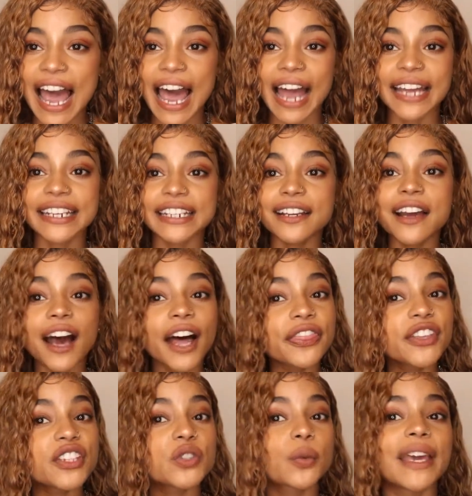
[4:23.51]
I didn't cut
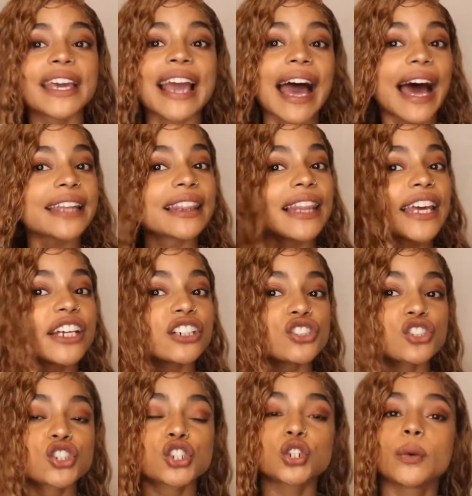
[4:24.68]
this wig, add
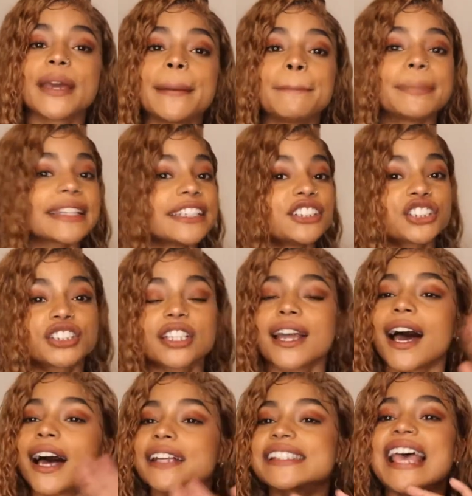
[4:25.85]
layers to it, bleach the
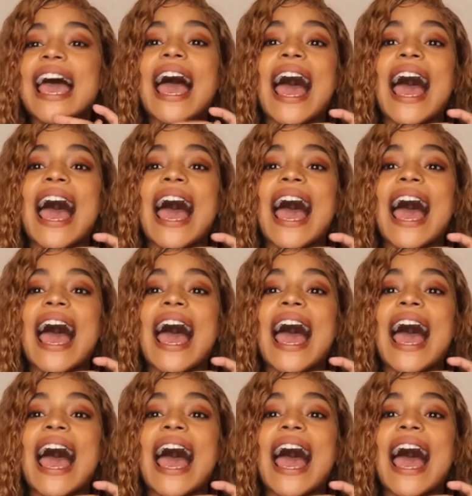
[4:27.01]
knots,